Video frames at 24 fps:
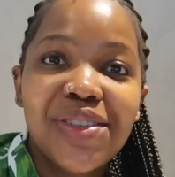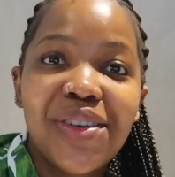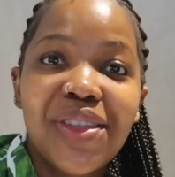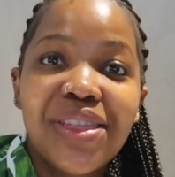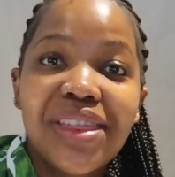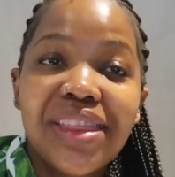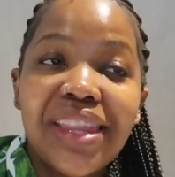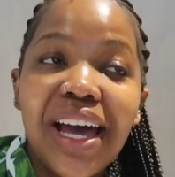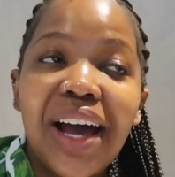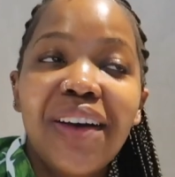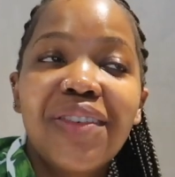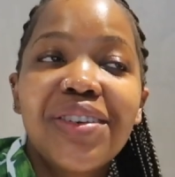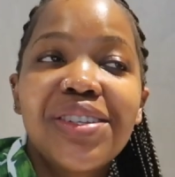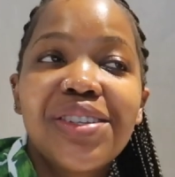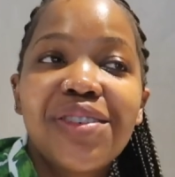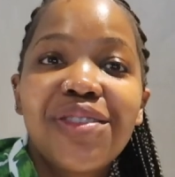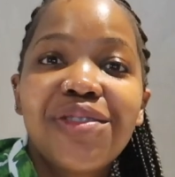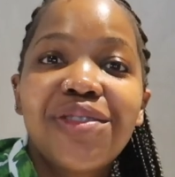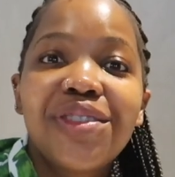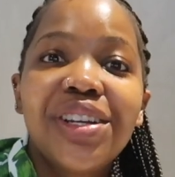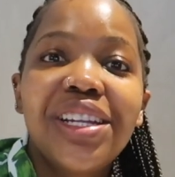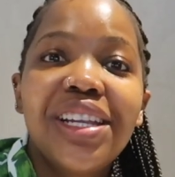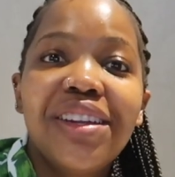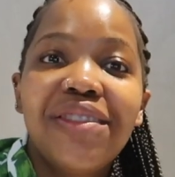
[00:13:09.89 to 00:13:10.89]
so that was
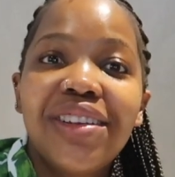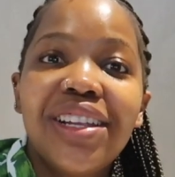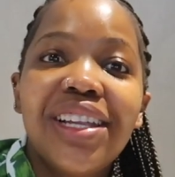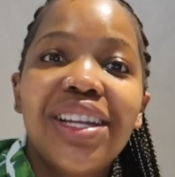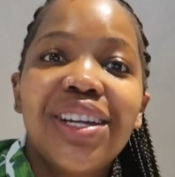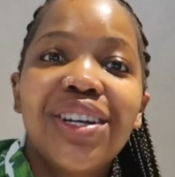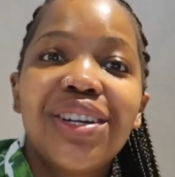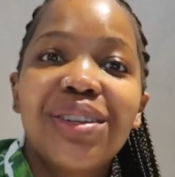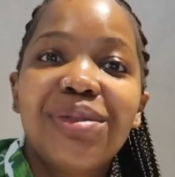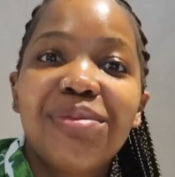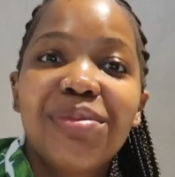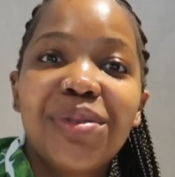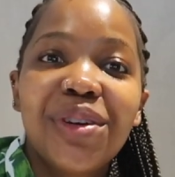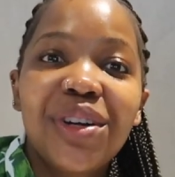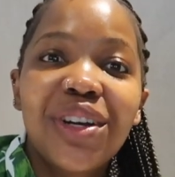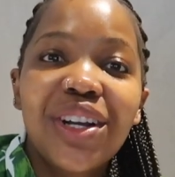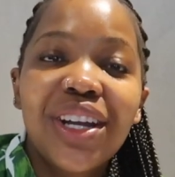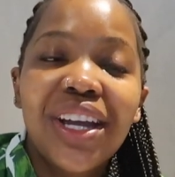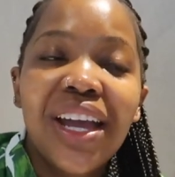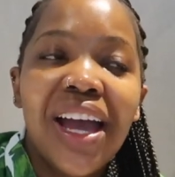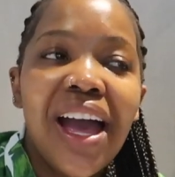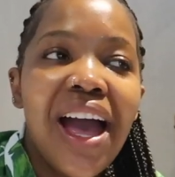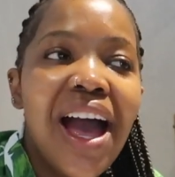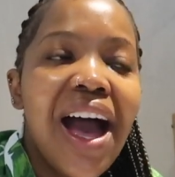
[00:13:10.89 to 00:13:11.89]
a really, really good
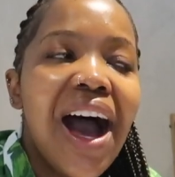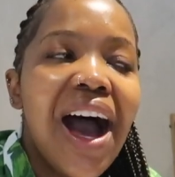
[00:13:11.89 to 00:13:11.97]
book.